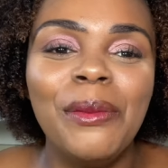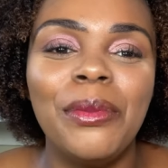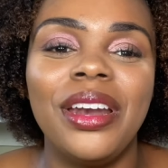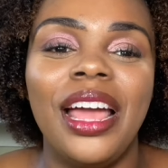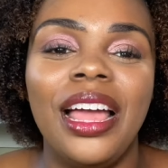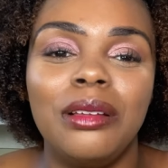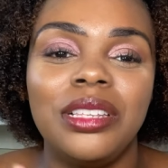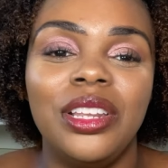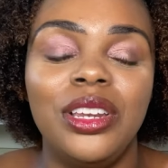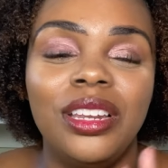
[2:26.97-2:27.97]
But I
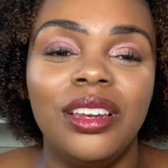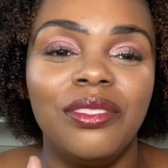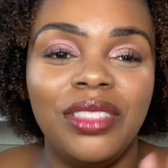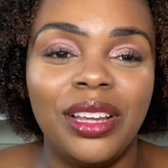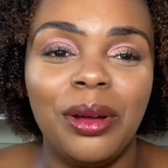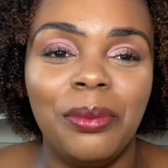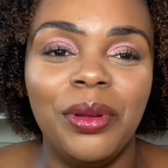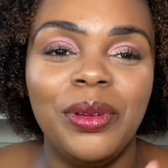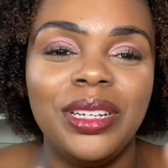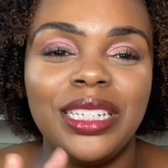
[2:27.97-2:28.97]
absolutely love the
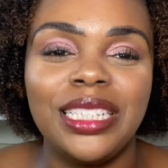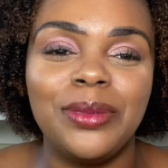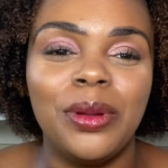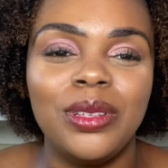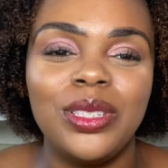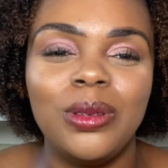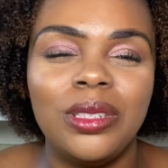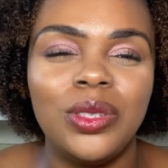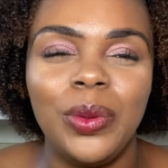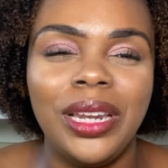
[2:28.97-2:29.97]
combo. It just smells so
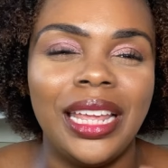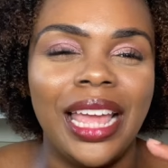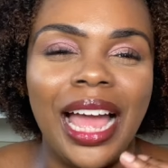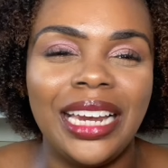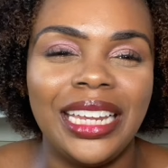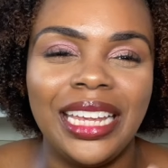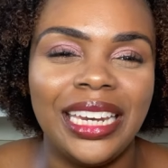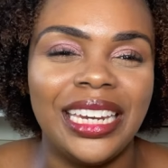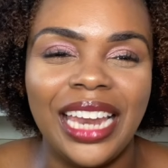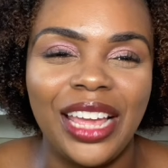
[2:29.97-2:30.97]
sweet and candied
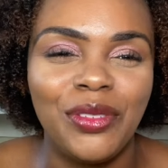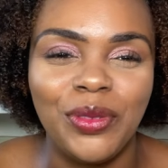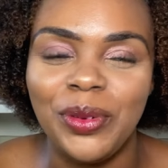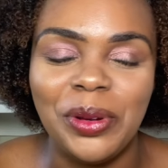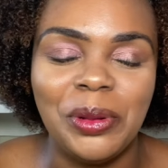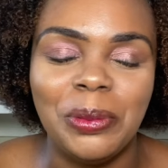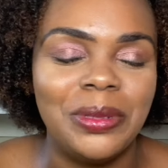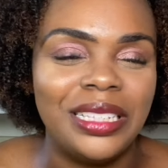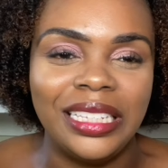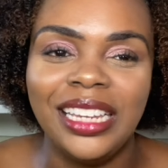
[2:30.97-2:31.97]
and like Fruit Loops,
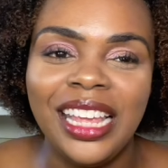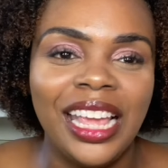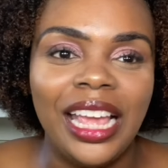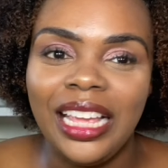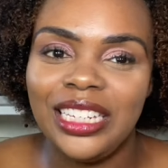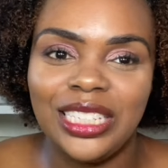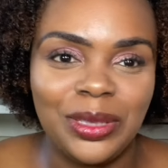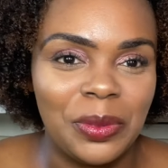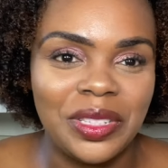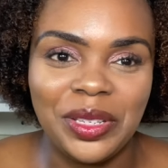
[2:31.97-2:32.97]
and it just
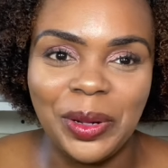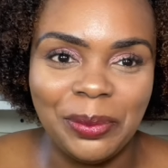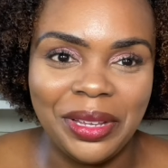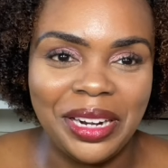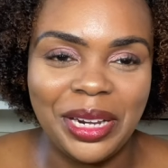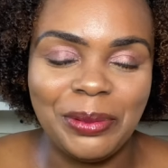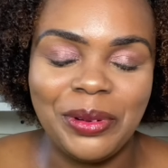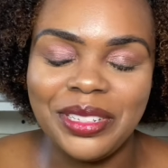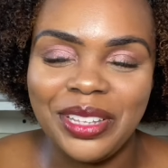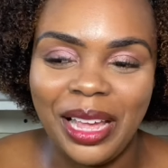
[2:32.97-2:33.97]
smells yummy and edible,
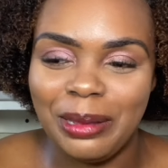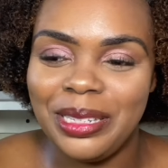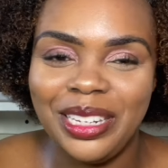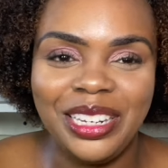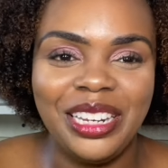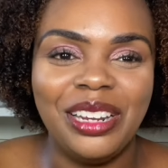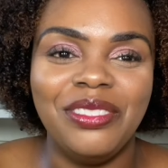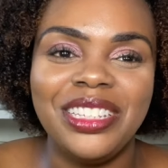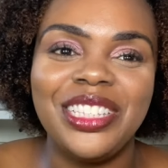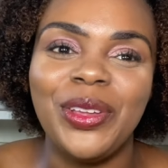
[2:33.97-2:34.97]
so I absolutely love
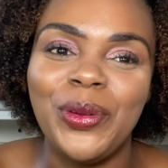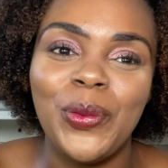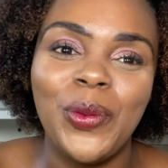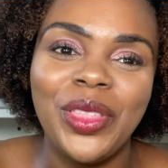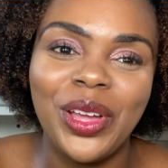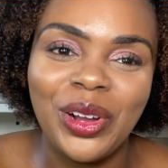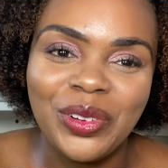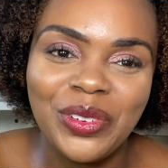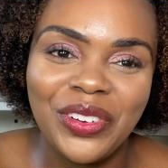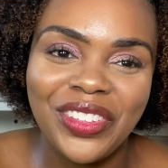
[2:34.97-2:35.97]
it. So
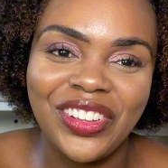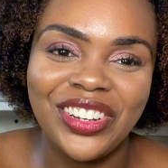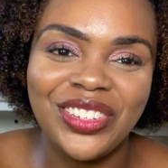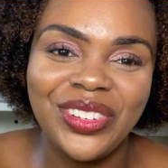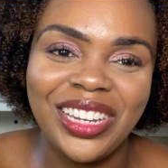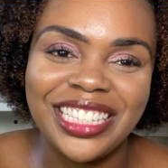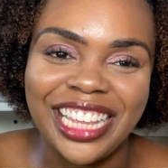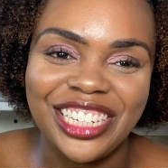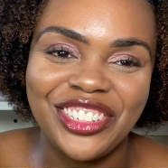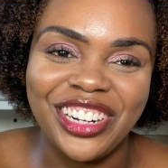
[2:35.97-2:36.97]
without further ado, let's
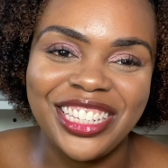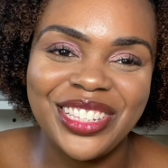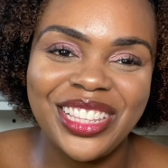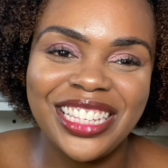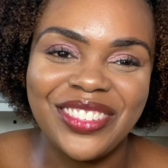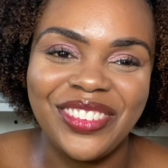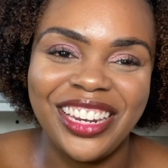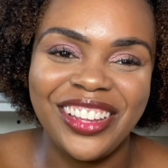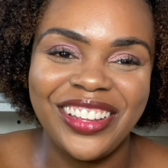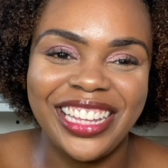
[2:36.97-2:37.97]
get straight into this
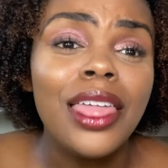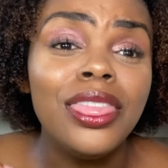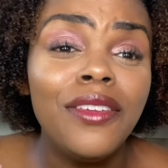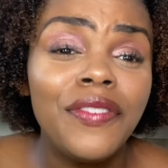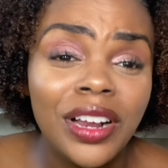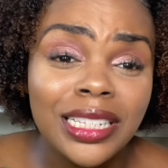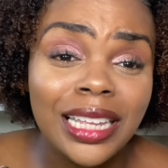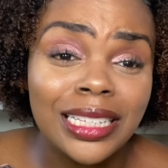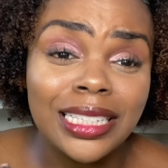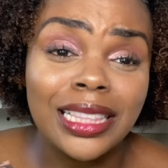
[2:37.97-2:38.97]
video. The first
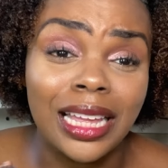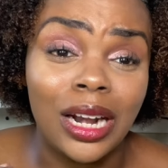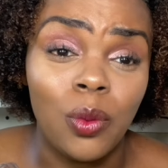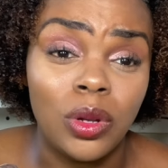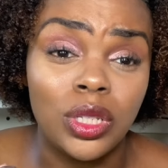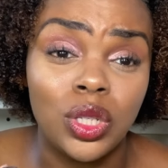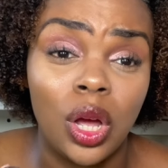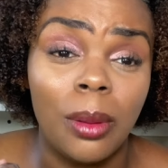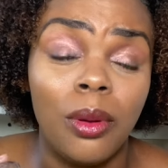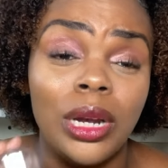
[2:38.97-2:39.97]
scent that I want to
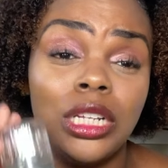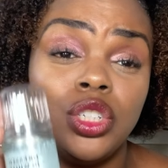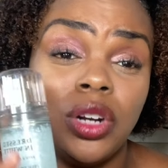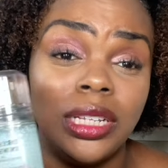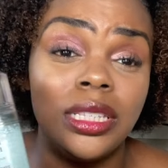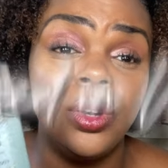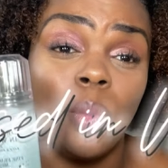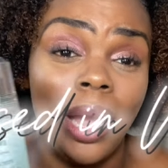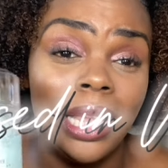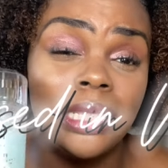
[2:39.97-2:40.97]
talk about is Dressed in
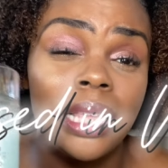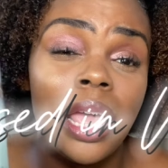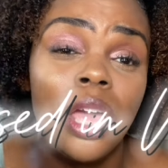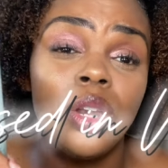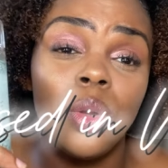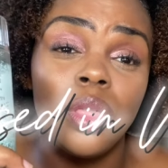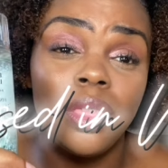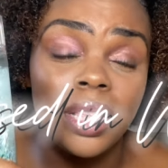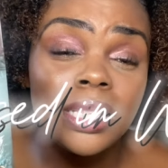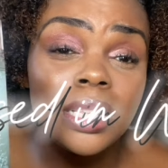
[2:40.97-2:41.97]
White. Now
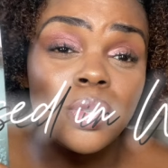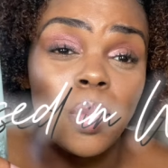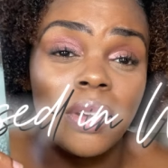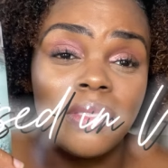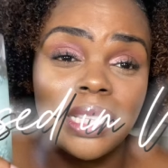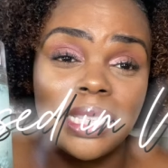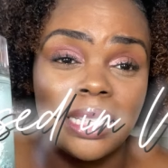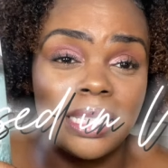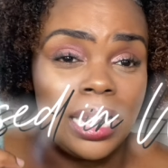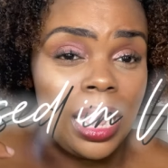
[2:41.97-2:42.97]
this is one of the
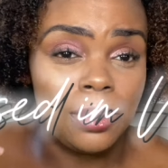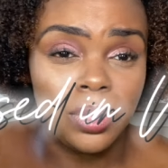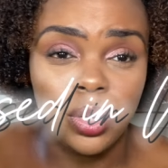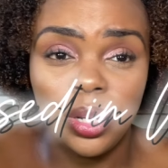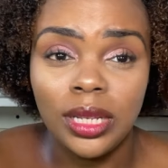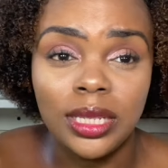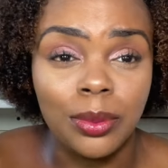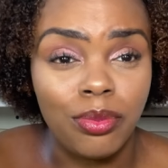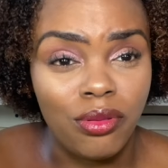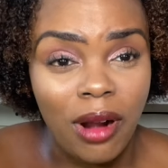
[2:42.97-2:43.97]
scents that absolutely
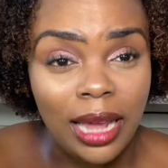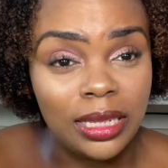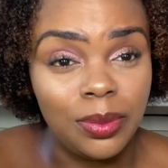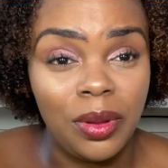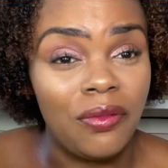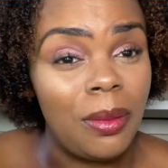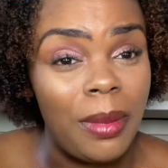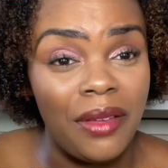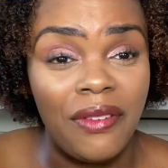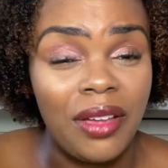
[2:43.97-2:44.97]
surprised me from
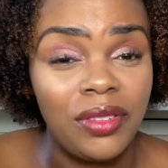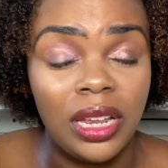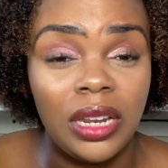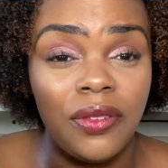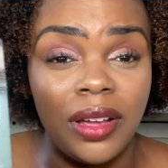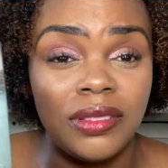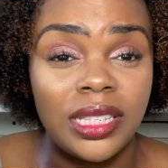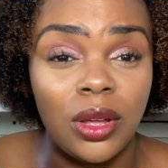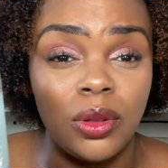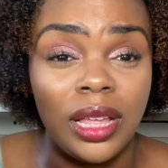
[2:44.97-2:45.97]
my $5.95
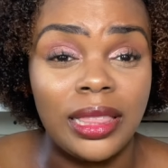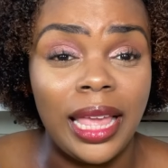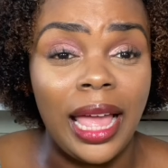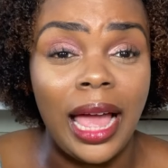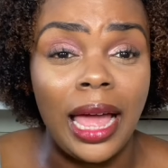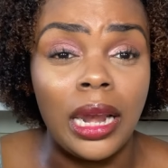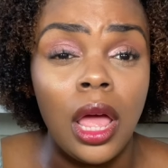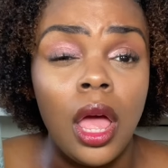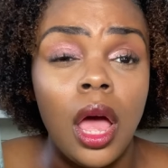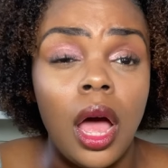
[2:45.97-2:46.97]
sale that they had
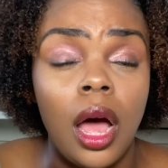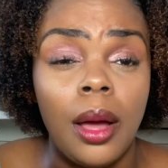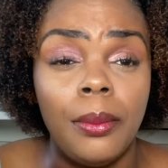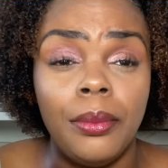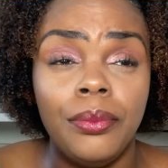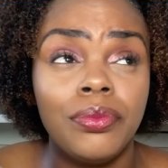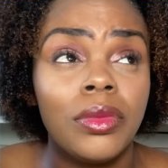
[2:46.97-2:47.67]
from